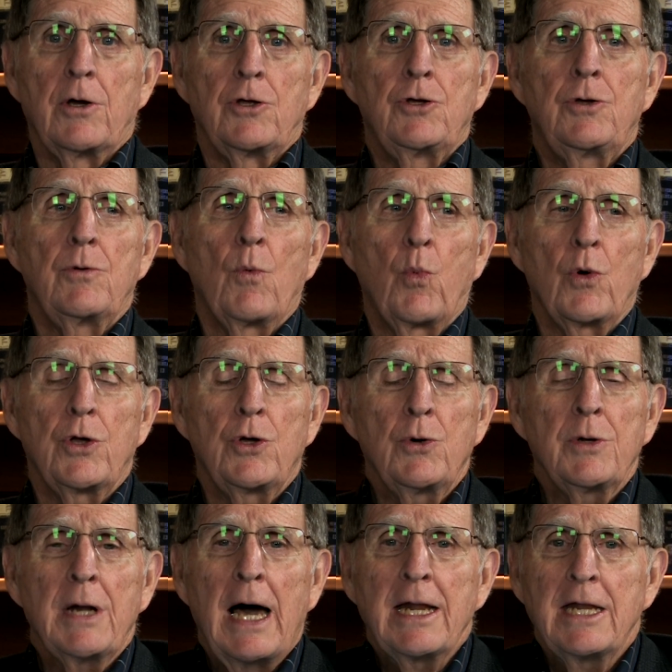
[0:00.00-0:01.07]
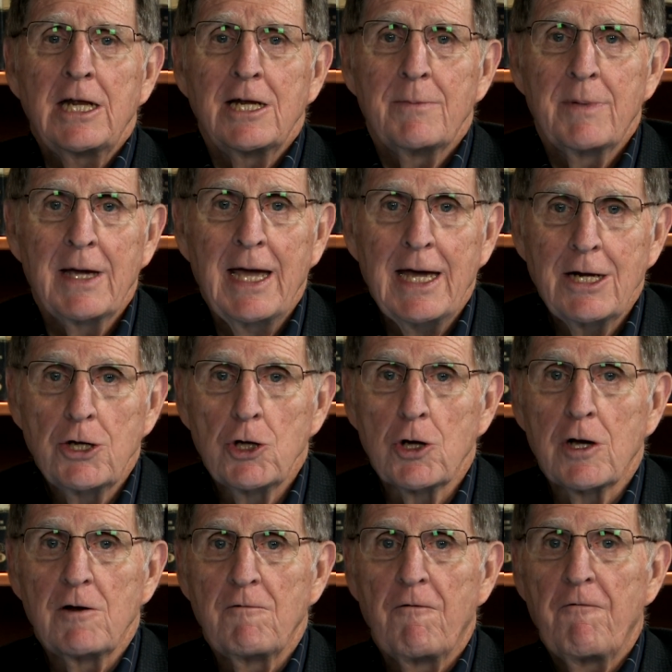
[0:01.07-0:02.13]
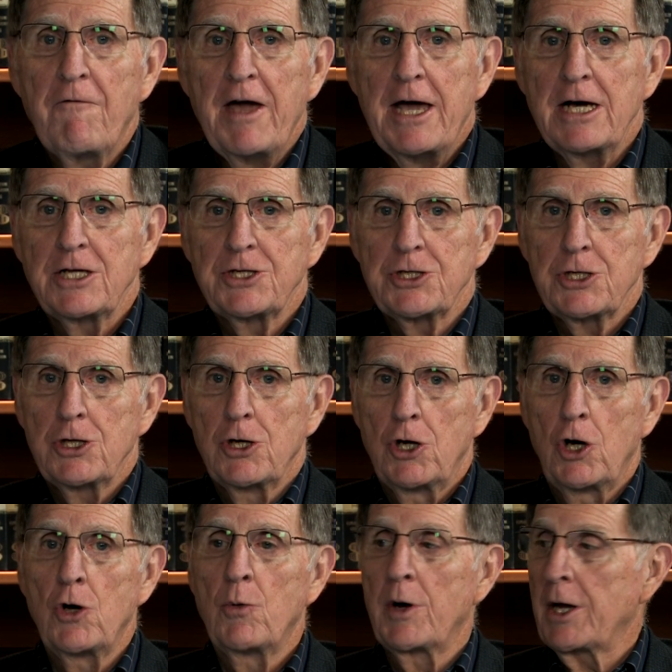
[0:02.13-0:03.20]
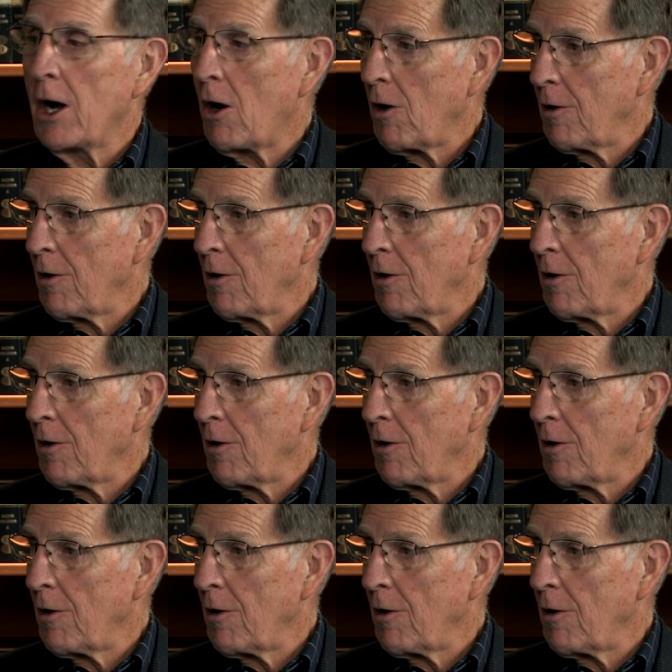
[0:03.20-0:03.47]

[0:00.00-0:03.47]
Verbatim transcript: You, you and I need to begin to confess who we are.